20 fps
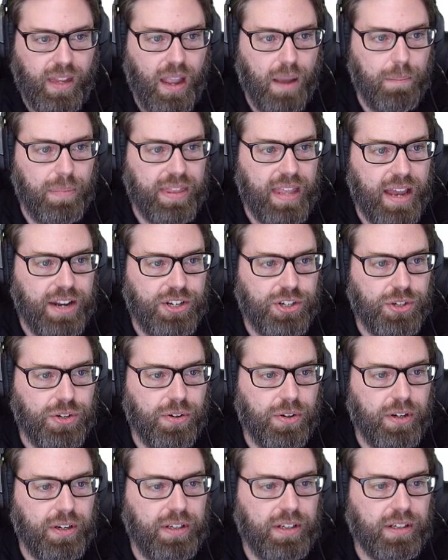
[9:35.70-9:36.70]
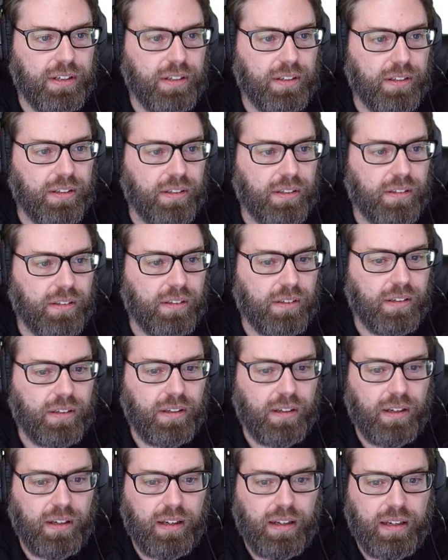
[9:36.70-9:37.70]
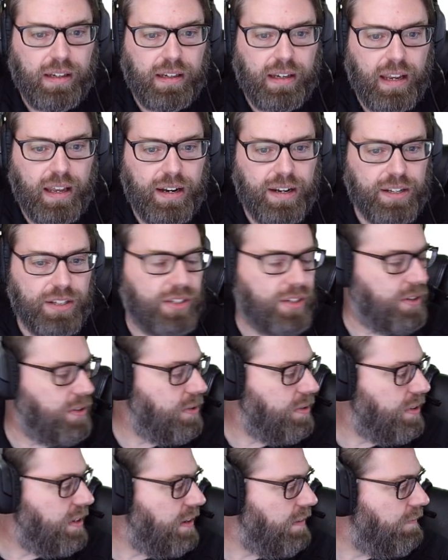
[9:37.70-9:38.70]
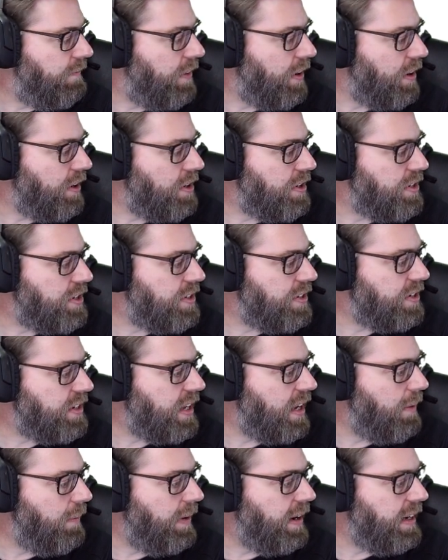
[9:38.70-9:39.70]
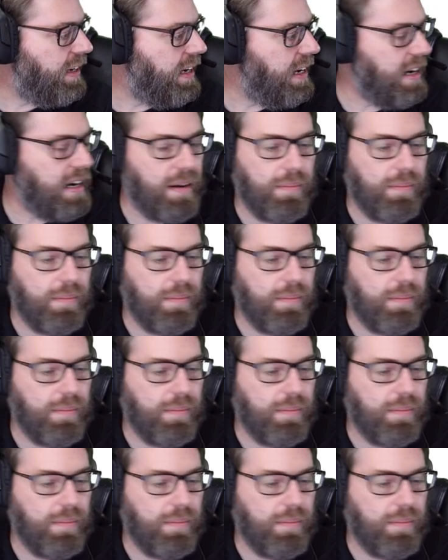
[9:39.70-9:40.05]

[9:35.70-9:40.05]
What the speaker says: But that should get us to the versions that we need.